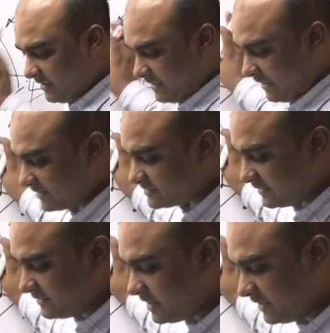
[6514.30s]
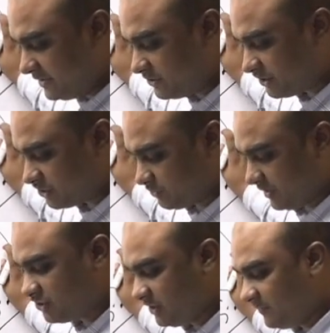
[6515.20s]
as India inches to
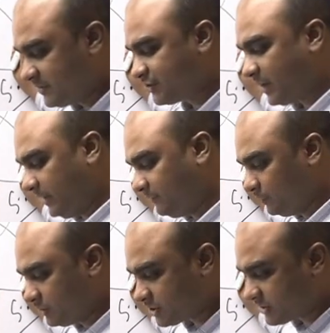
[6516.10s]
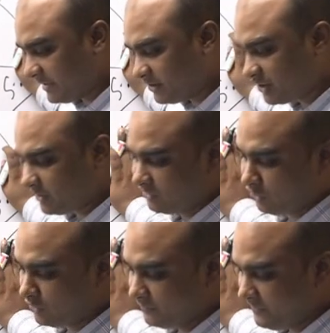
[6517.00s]
achieve its rightful strategic
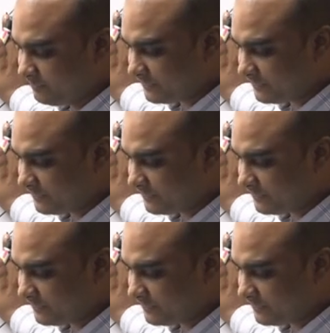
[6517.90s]
autonomy,